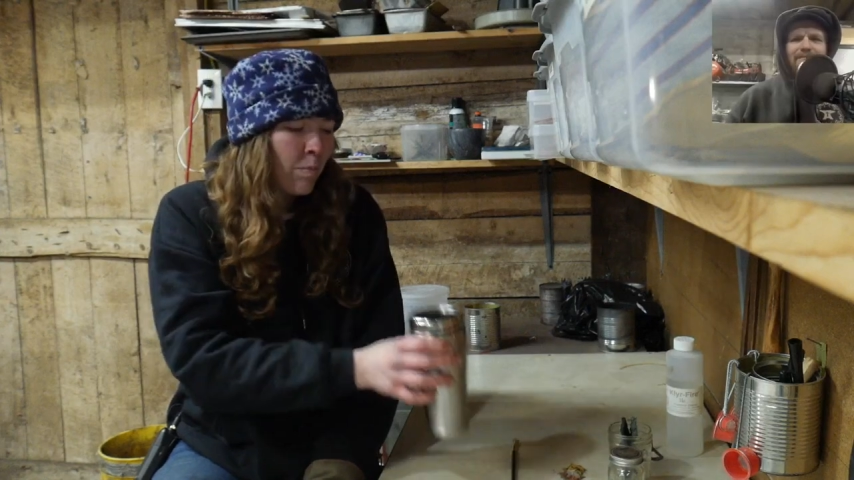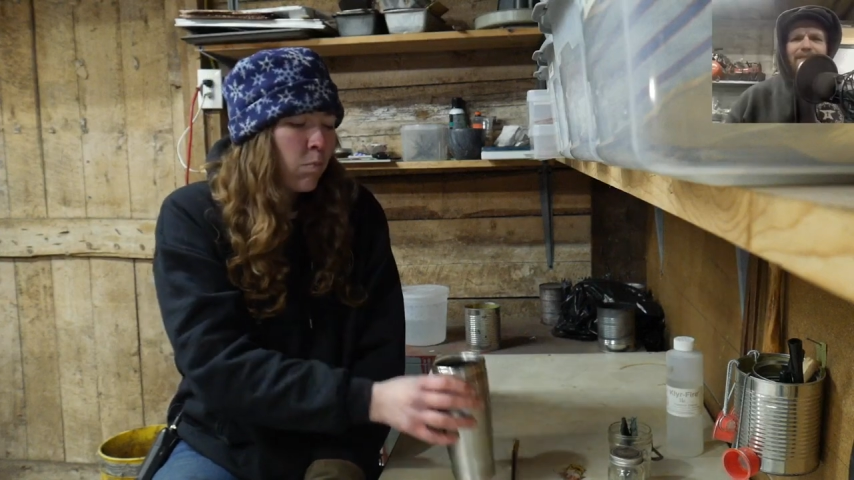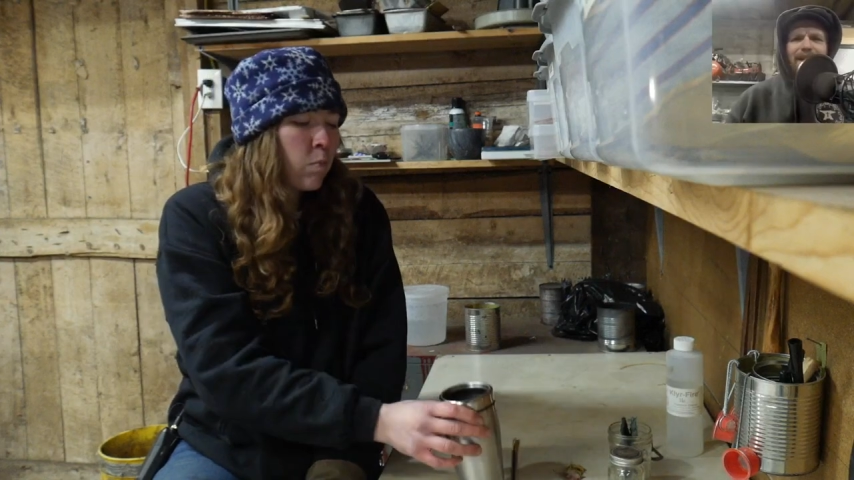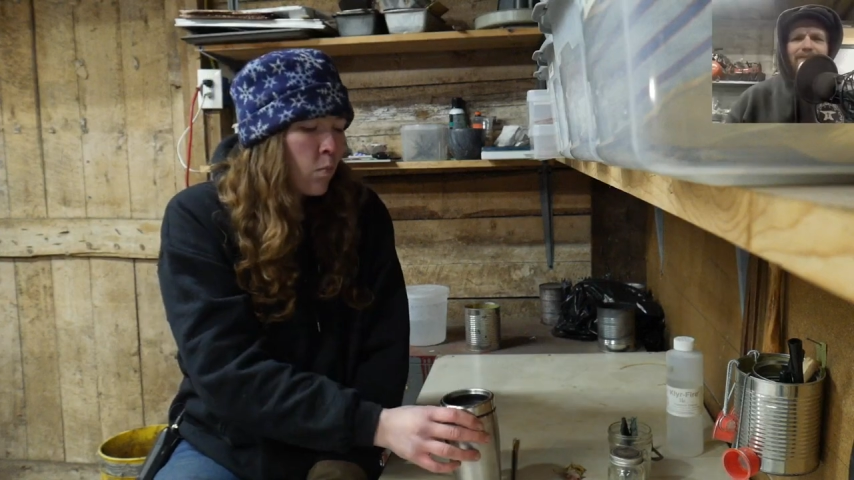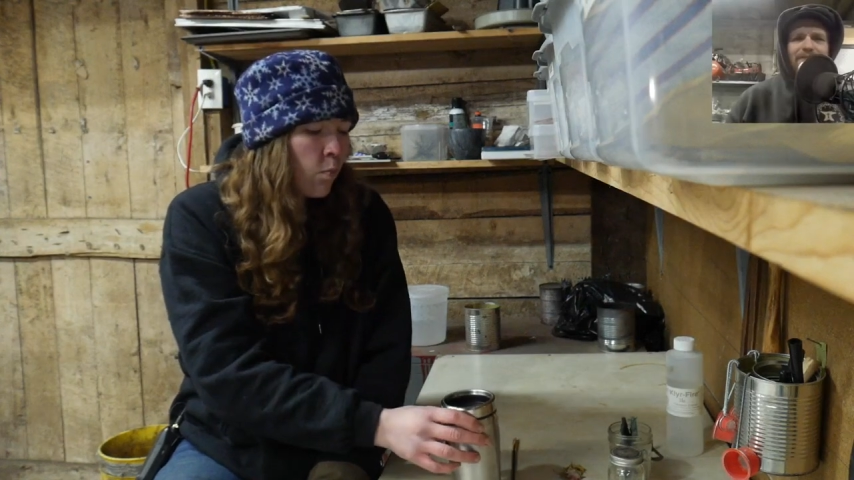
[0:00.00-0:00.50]

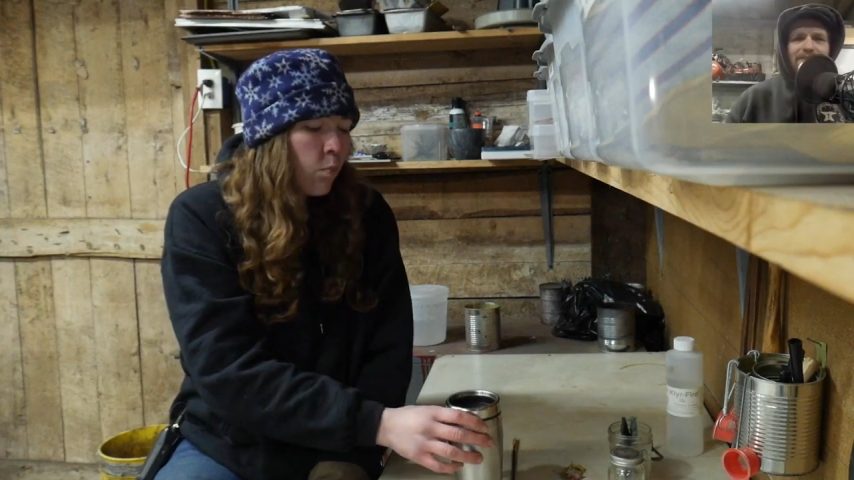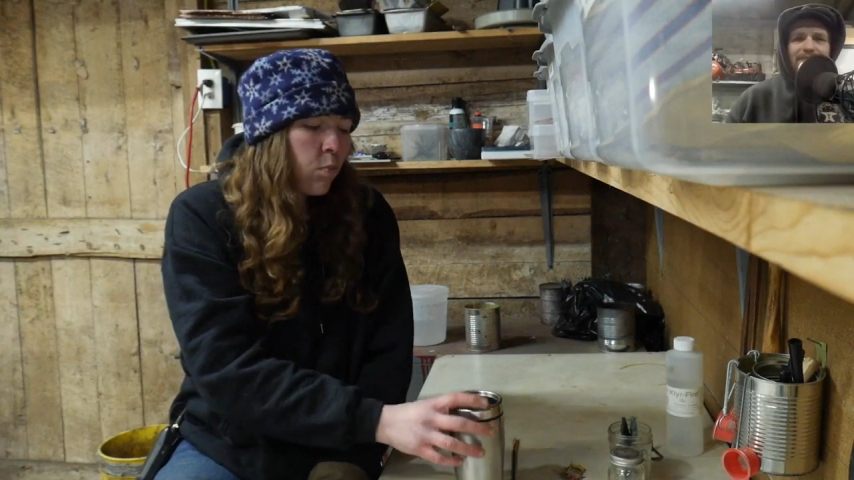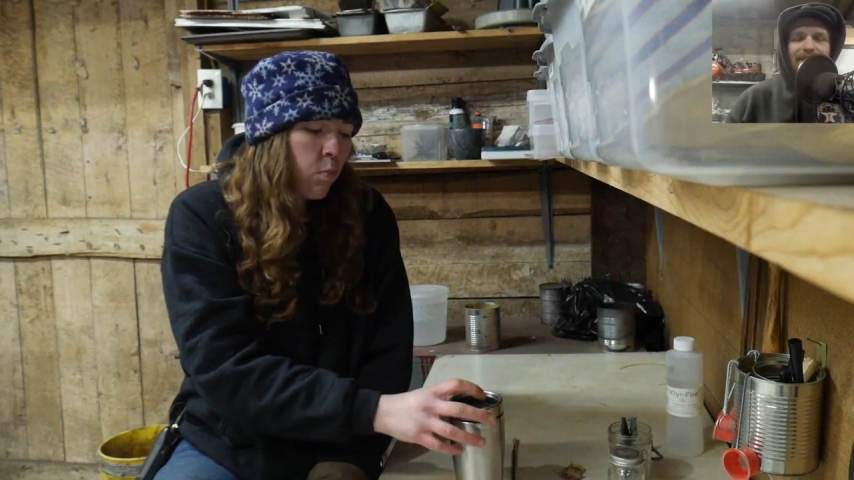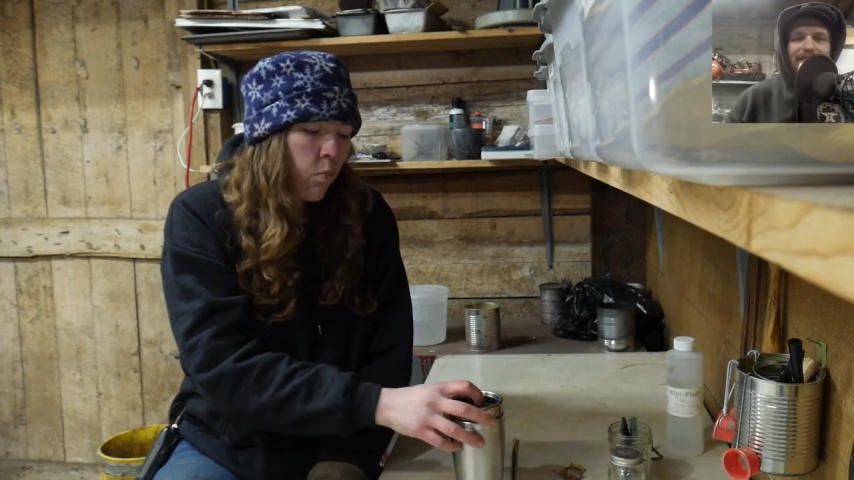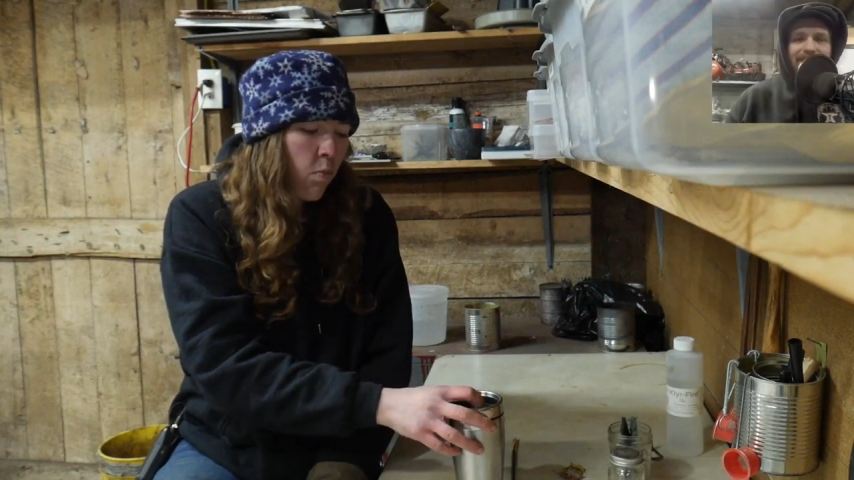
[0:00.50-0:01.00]
back for a
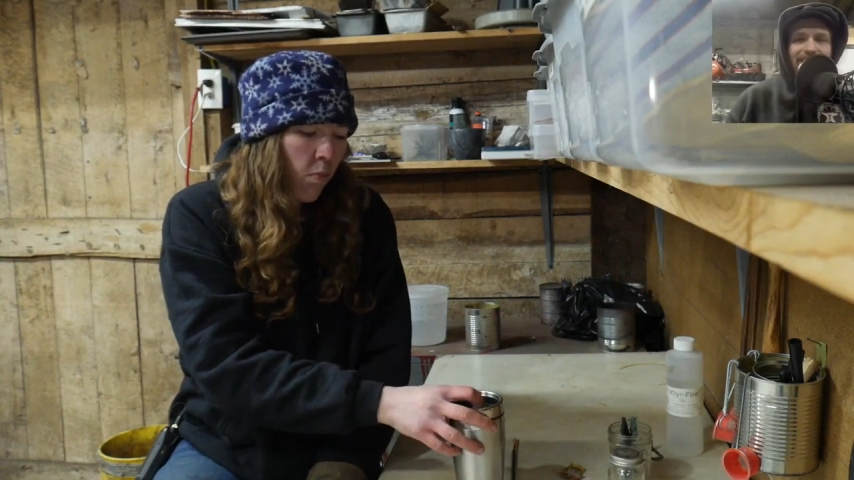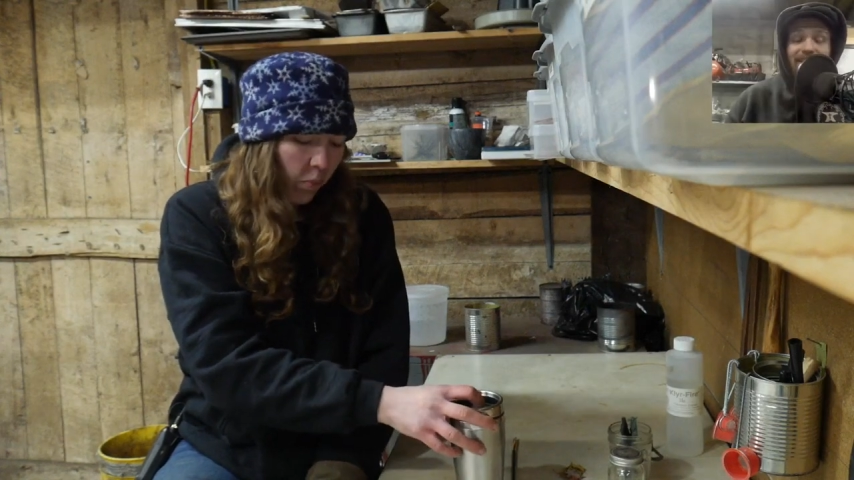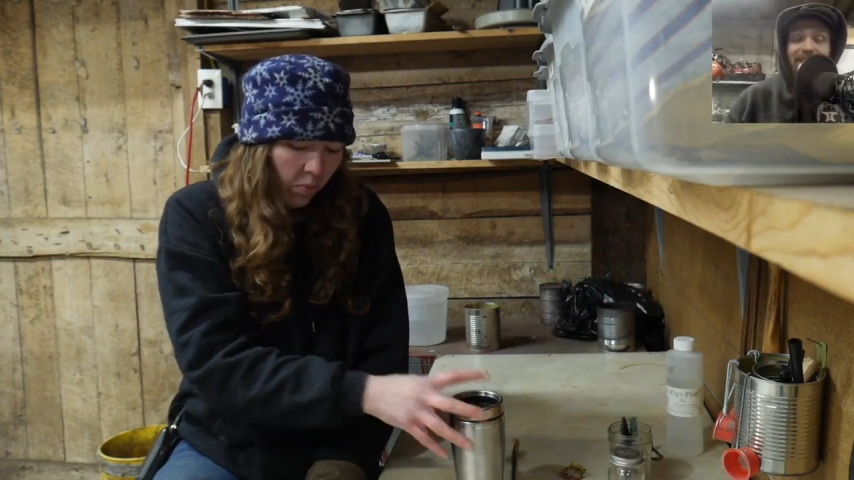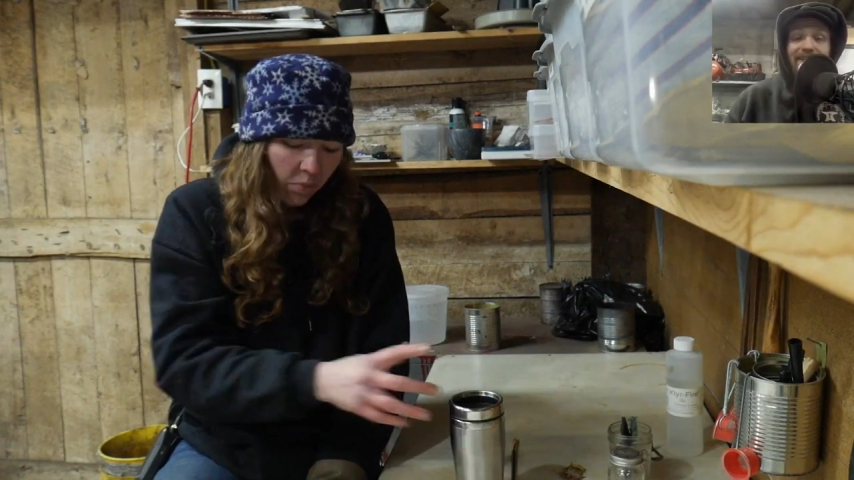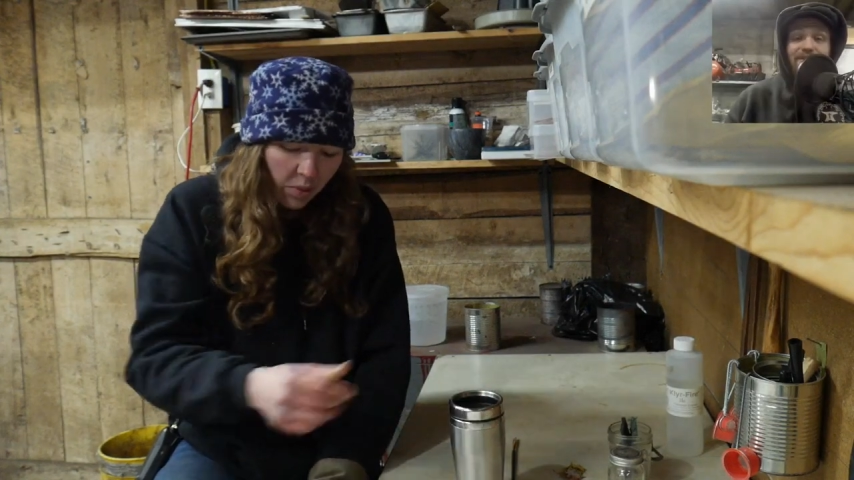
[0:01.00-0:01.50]
second,
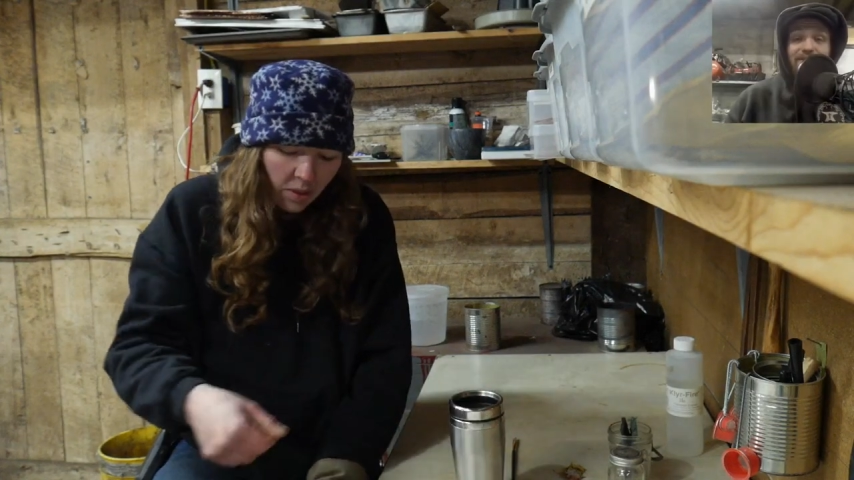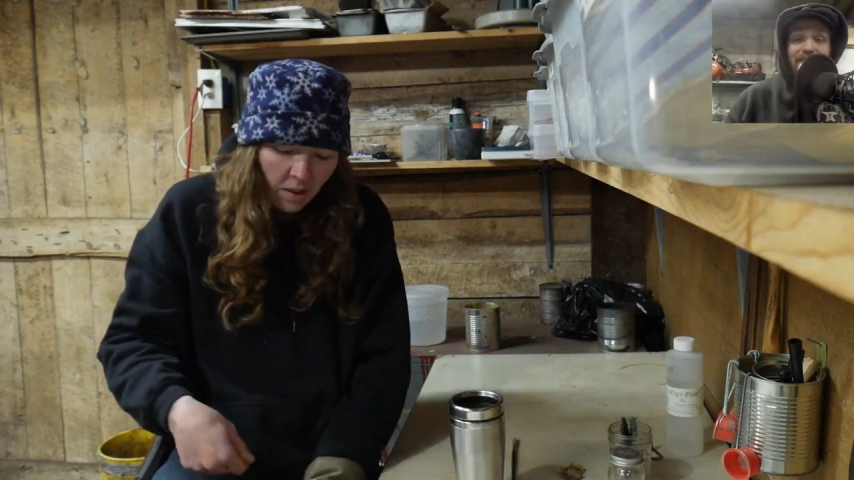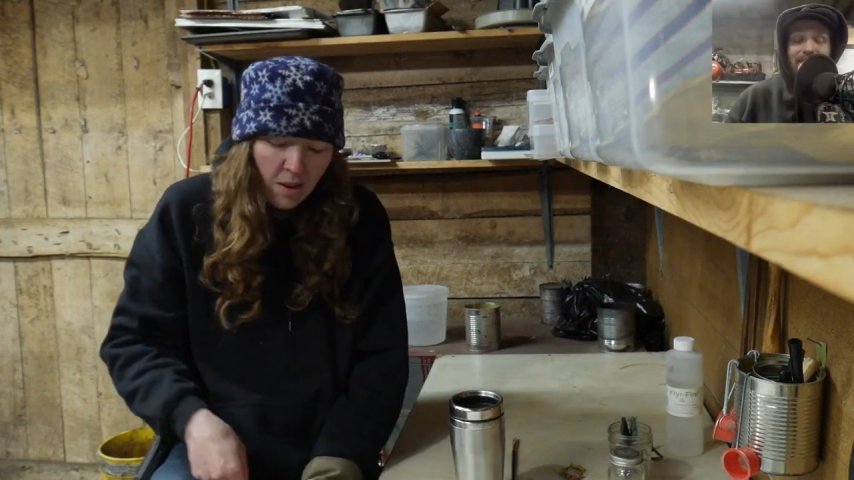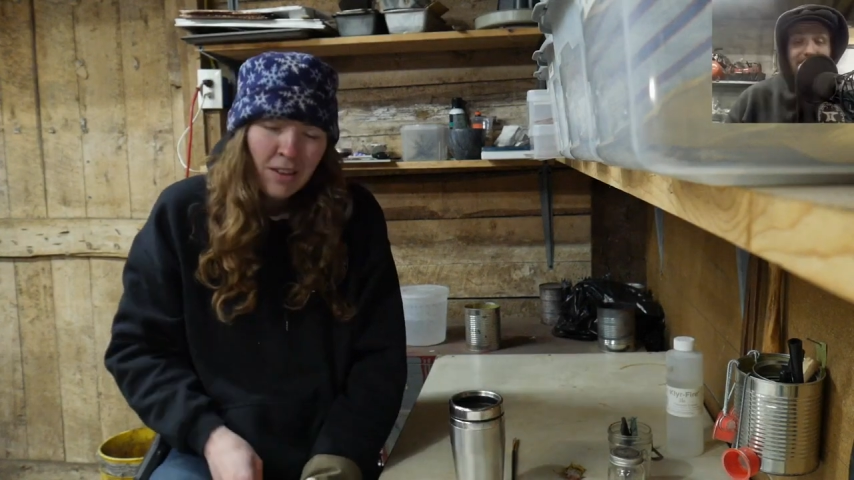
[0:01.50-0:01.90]
and it's great.